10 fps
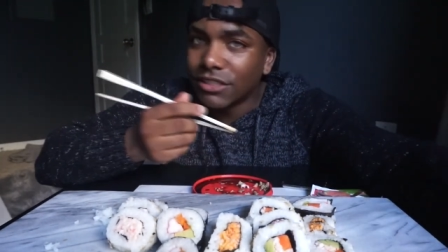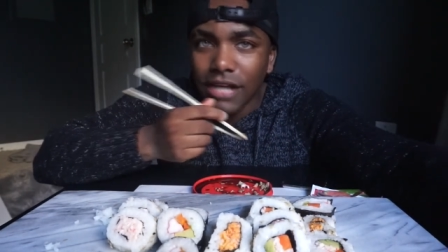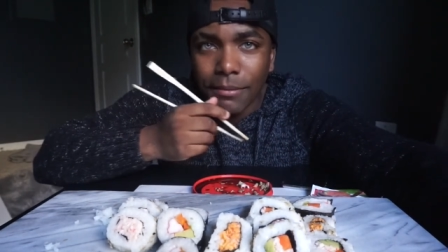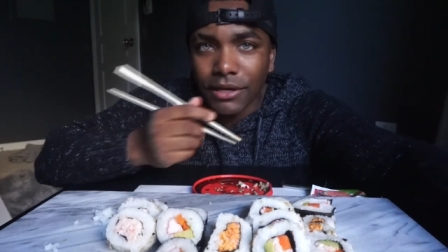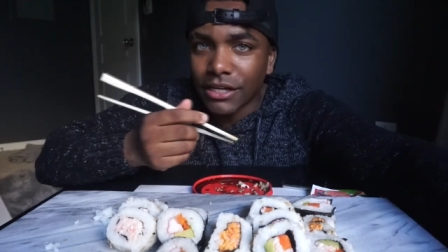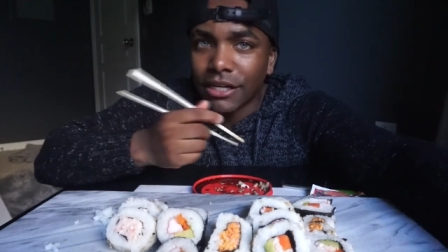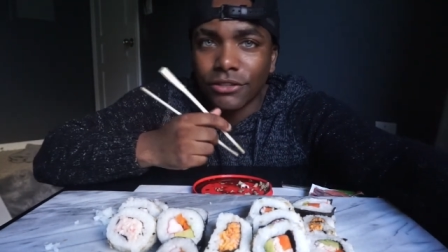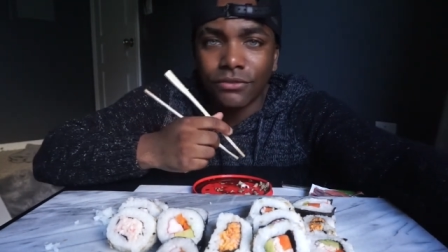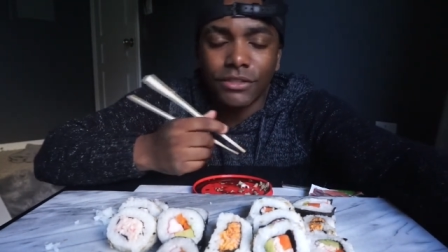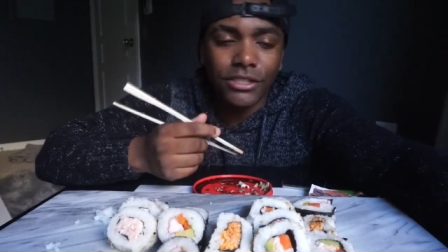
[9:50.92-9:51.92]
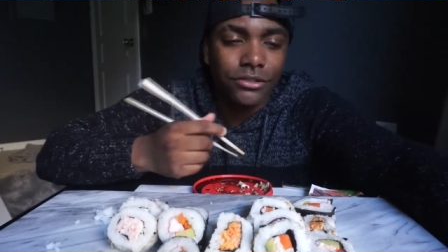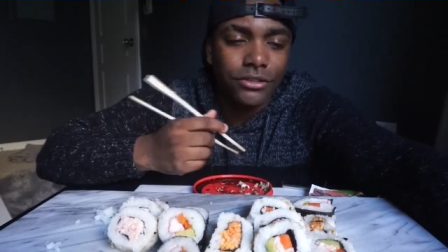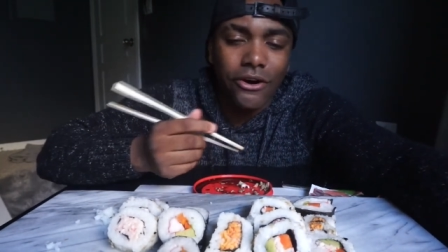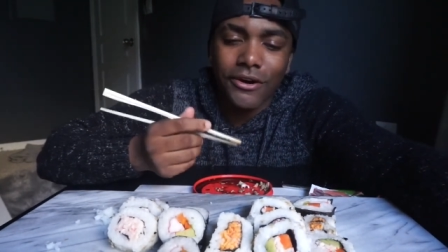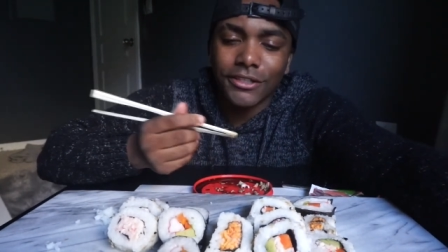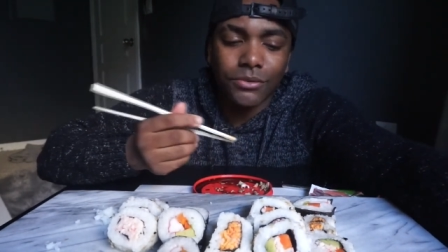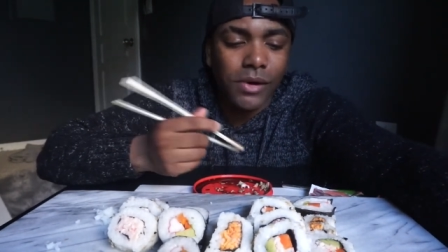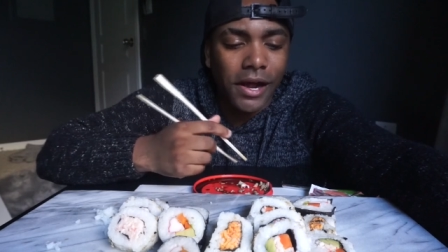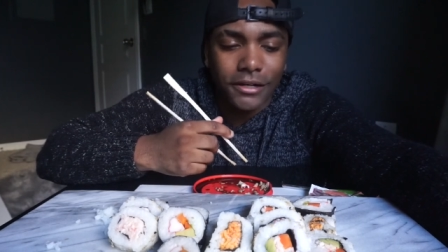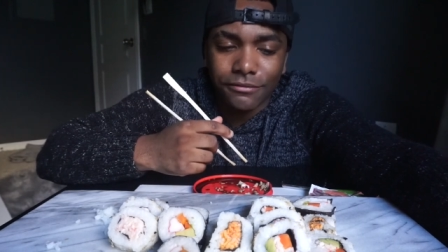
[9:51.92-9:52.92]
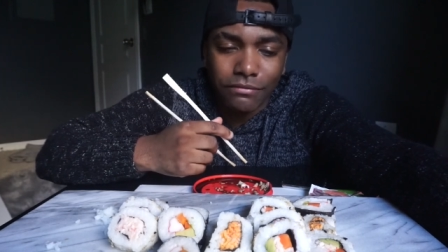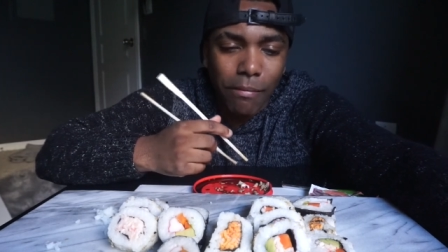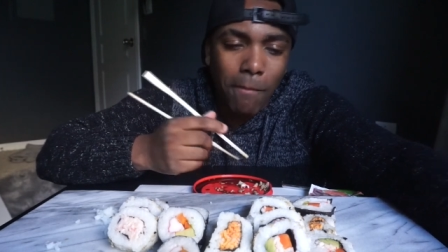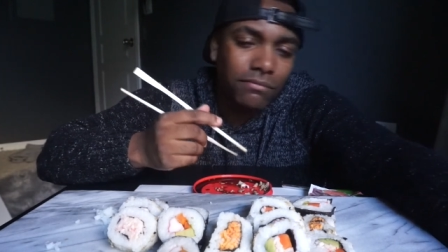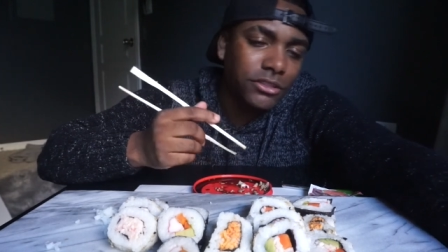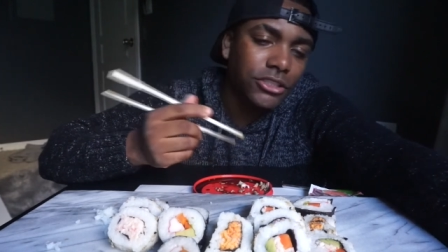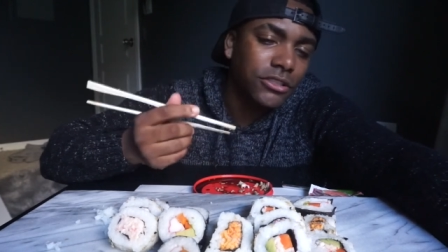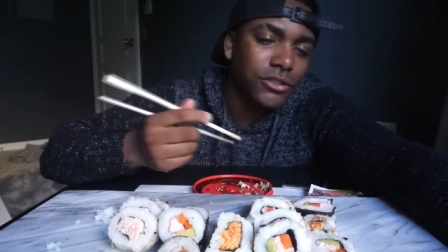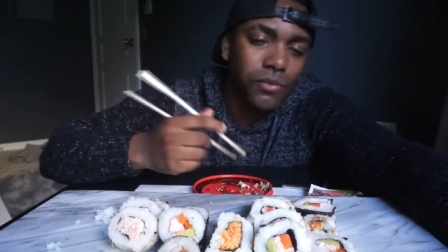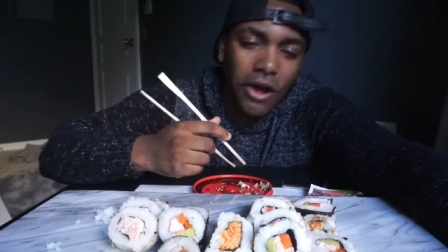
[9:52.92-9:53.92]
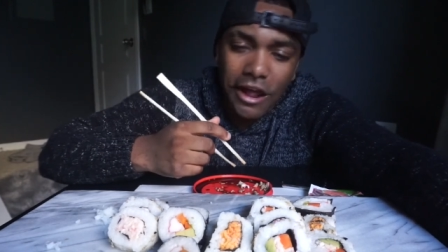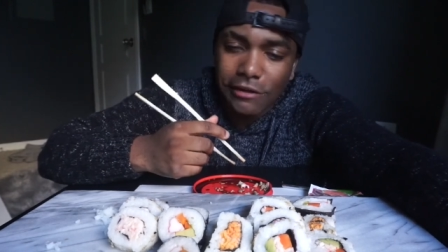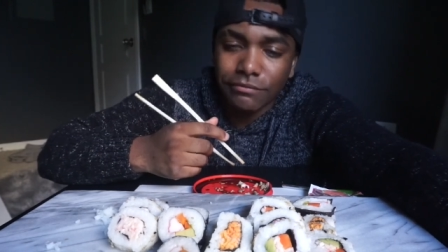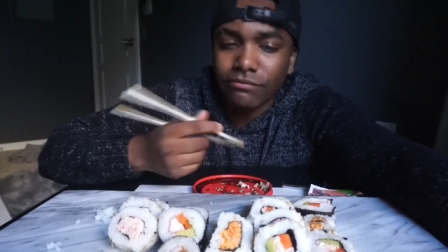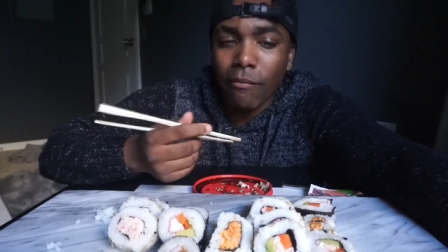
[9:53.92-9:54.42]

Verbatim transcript: Stop the cancel video, dog. It's whack. That joke is whack.